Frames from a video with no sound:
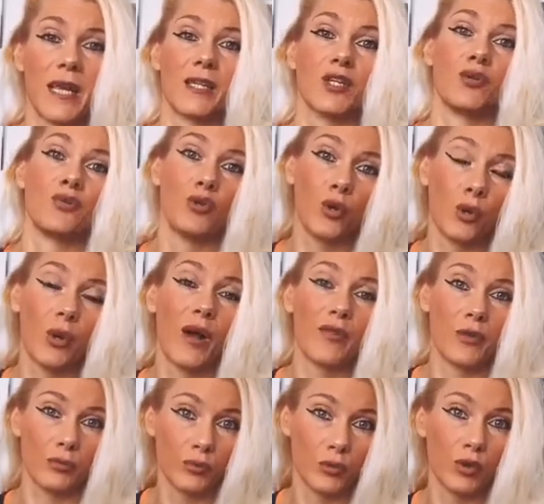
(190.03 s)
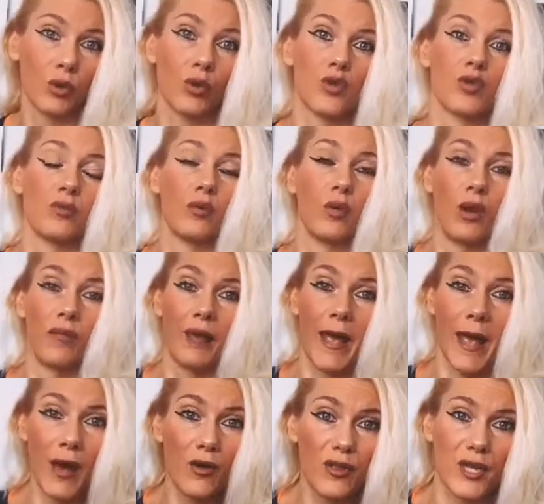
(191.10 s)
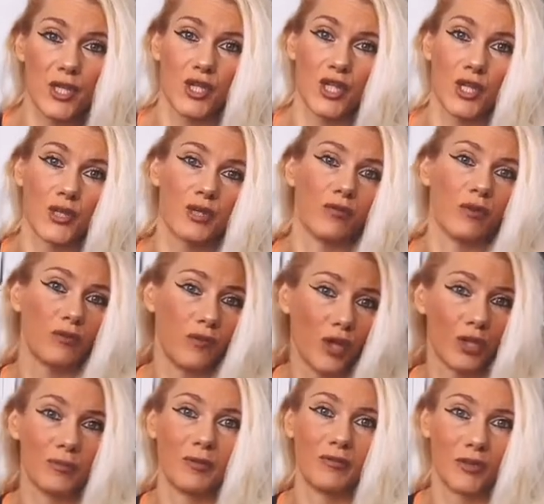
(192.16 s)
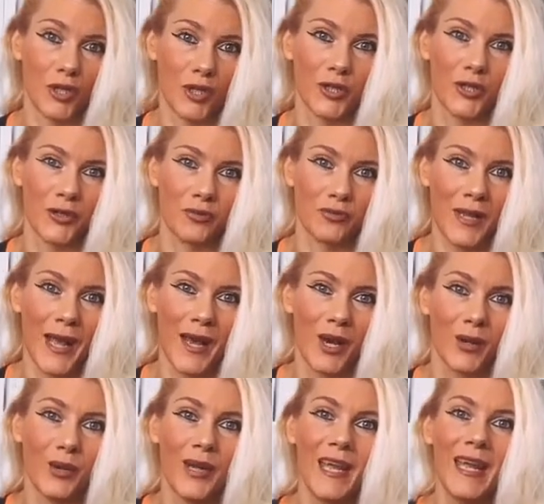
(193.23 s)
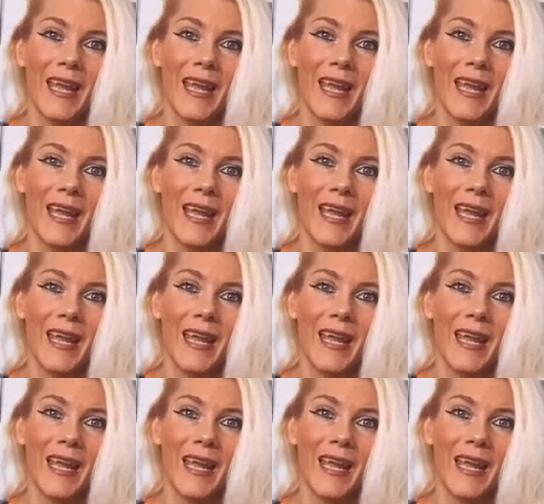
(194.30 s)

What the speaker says: And you know that the root cause of all of our health issues, if you followed me for long enough now,